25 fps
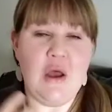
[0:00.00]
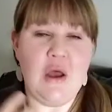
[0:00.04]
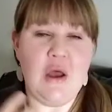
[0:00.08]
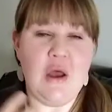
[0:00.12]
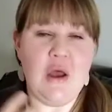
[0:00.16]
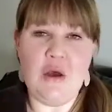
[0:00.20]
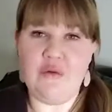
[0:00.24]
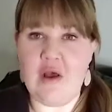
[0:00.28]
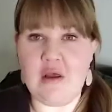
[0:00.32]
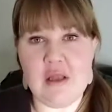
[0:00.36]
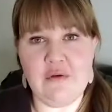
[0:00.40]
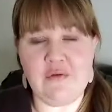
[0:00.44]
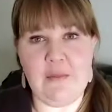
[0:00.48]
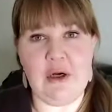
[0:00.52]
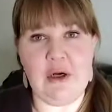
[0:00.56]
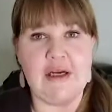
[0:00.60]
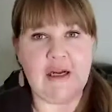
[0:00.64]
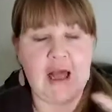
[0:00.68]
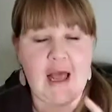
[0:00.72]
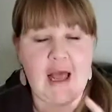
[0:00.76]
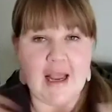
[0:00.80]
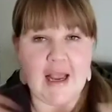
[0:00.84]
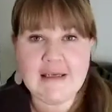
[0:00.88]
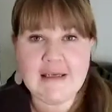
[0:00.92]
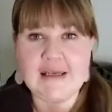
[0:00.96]
Love, got
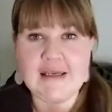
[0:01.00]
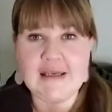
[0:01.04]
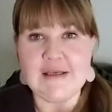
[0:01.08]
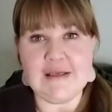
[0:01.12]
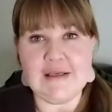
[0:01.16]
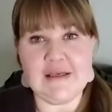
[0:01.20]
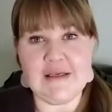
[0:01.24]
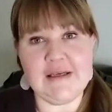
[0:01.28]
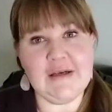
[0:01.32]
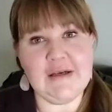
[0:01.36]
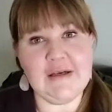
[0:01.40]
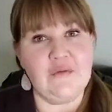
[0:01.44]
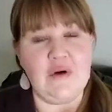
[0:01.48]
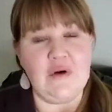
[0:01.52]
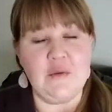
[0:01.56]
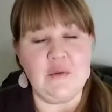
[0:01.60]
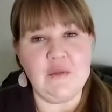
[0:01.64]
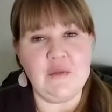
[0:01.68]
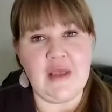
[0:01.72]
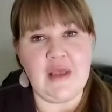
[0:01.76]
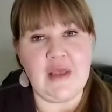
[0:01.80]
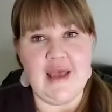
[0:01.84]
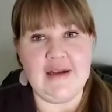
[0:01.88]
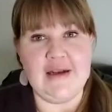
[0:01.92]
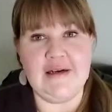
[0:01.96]
married, hightailed it
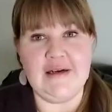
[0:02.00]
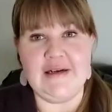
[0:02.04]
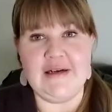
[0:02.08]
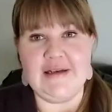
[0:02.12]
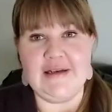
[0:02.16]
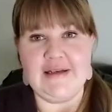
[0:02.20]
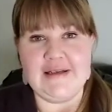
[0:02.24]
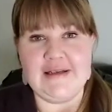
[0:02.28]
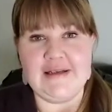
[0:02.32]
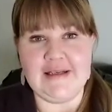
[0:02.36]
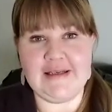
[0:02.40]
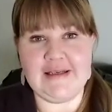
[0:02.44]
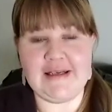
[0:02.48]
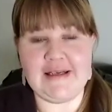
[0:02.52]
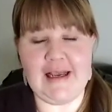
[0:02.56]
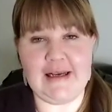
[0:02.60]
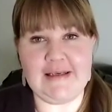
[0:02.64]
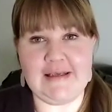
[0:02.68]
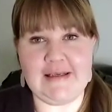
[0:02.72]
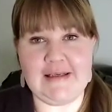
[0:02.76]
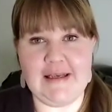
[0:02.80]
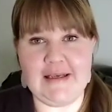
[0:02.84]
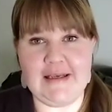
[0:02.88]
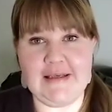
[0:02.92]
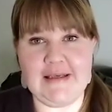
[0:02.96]
from Canada to
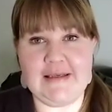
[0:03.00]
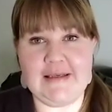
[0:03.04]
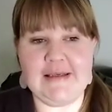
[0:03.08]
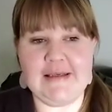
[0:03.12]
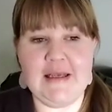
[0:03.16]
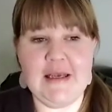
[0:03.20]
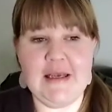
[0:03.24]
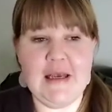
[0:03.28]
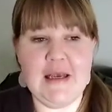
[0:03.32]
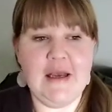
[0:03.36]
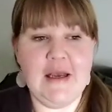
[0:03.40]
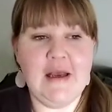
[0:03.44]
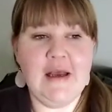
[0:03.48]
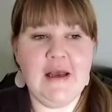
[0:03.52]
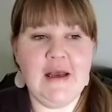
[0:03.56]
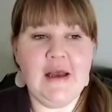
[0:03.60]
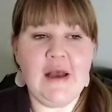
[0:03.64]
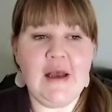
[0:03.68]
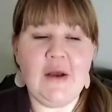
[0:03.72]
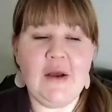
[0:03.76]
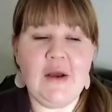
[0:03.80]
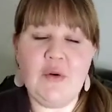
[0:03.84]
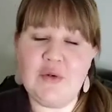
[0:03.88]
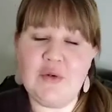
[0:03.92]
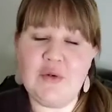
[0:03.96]
Texas,
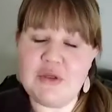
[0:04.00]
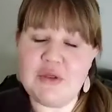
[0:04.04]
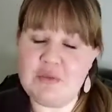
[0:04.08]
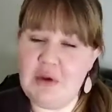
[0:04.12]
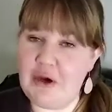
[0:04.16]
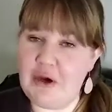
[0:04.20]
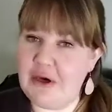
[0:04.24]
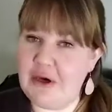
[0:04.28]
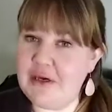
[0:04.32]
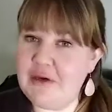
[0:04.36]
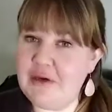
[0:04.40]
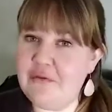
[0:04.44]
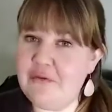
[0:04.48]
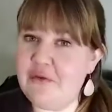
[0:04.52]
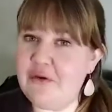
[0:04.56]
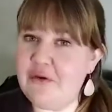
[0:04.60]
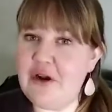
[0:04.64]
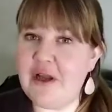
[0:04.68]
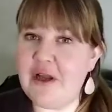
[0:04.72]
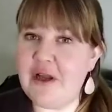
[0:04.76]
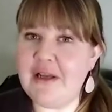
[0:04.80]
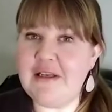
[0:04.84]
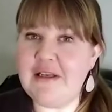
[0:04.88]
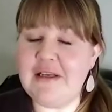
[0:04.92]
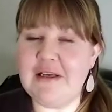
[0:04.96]
was married for
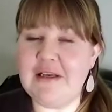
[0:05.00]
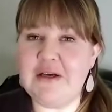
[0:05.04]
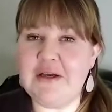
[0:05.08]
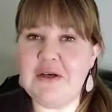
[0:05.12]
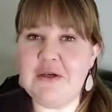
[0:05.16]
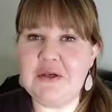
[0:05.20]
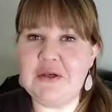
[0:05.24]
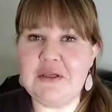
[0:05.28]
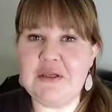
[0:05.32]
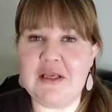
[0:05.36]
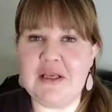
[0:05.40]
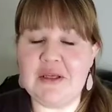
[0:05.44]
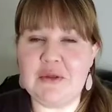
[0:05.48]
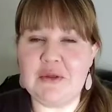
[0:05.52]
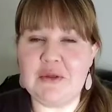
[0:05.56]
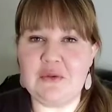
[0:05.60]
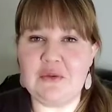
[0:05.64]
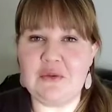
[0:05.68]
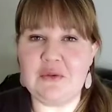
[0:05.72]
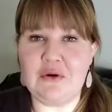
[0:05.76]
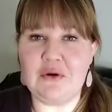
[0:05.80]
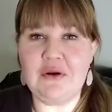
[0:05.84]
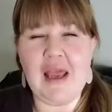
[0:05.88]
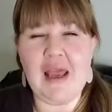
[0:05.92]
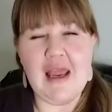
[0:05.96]
9 years. Things
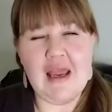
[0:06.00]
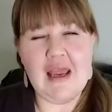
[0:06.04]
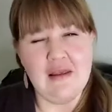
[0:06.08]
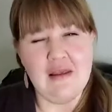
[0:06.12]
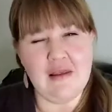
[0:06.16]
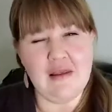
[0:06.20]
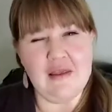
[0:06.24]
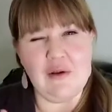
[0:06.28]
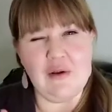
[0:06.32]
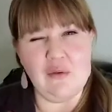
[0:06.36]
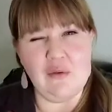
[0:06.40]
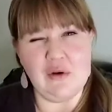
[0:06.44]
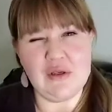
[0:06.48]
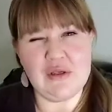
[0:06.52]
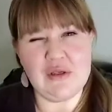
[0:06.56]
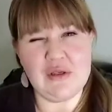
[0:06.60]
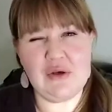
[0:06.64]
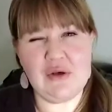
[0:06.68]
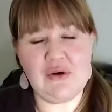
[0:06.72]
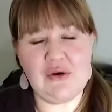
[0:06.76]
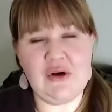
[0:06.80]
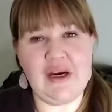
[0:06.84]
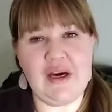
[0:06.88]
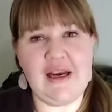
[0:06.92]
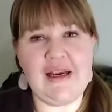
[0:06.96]
were okay, then they weren't
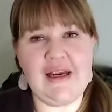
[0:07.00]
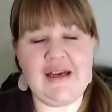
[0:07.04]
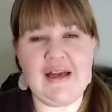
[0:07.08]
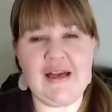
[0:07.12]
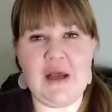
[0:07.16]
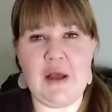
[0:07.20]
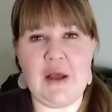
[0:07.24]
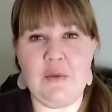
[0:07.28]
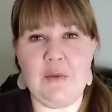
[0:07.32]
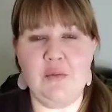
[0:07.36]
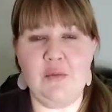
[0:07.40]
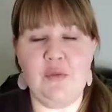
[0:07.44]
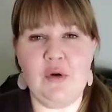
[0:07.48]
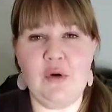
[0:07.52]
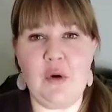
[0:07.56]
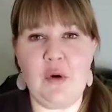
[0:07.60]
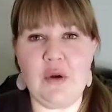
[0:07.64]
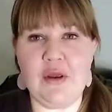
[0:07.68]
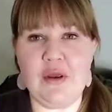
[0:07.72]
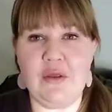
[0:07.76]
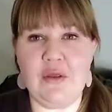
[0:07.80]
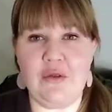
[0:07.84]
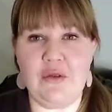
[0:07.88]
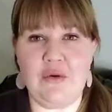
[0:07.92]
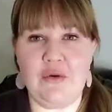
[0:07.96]
so great. I'm
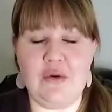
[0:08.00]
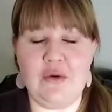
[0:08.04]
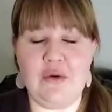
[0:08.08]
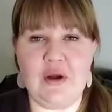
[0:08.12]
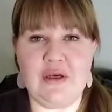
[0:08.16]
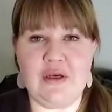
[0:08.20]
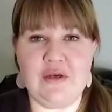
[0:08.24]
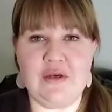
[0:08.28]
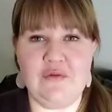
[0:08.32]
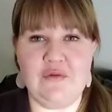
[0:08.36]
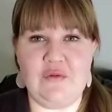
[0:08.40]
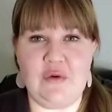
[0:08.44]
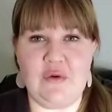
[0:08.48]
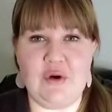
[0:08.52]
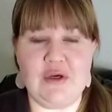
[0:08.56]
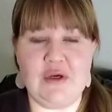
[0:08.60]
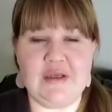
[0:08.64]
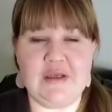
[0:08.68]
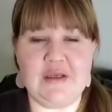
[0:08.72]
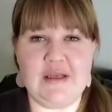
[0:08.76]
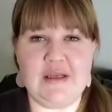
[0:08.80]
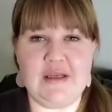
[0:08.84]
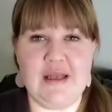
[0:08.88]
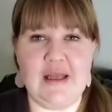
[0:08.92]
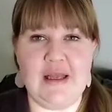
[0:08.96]
going through a
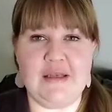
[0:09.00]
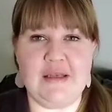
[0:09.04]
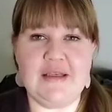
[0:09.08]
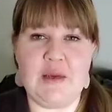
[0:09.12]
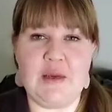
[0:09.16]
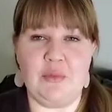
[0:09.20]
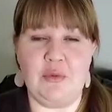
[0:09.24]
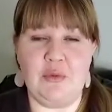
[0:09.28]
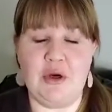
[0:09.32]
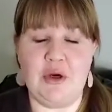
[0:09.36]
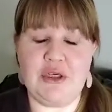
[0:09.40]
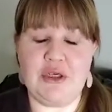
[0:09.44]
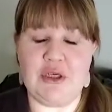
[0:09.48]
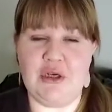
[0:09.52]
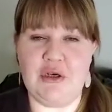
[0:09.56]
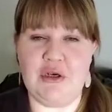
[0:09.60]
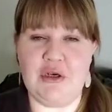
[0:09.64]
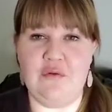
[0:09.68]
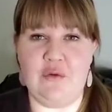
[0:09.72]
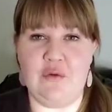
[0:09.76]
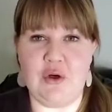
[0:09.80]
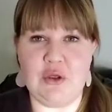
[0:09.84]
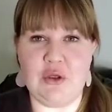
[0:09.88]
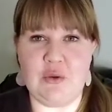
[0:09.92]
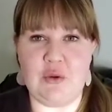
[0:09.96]
divorce, a separation and
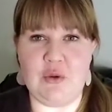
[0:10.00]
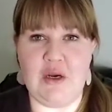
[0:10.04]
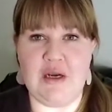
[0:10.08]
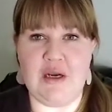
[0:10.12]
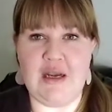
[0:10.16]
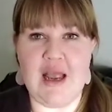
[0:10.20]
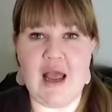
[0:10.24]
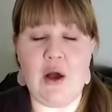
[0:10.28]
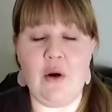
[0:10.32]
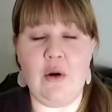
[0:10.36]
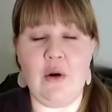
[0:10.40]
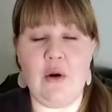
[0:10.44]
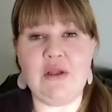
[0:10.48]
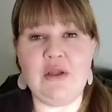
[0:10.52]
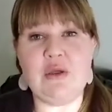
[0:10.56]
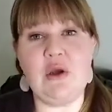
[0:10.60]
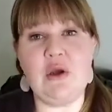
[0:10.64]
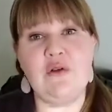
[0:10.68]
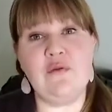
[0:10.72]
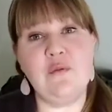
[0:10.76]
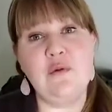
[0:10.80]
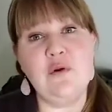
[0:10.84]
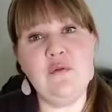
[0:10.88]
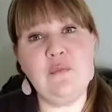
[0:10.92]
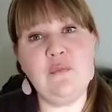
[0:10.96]
divorce right now. And so
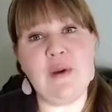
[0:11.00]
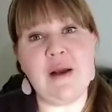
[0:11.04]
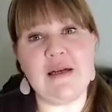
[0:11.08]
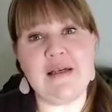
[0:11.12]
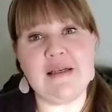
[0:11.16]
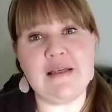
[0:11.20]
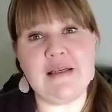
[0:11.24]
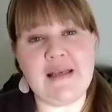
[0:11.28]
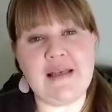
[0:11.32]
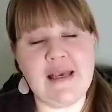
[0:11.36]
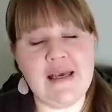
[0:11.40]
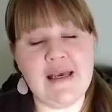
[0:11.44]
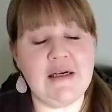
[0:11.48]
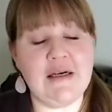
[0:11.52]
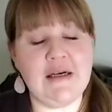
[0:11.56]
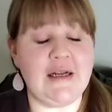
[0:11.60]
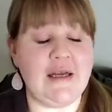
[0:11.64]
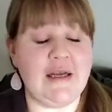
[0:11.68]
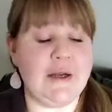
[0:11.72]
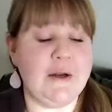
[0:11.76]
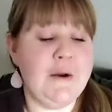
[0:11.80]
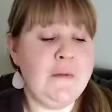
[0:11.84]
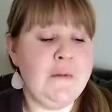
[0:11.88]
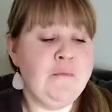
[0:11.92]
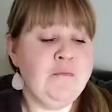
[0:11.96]
I've moved back to
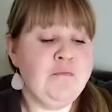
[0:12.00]
Canada.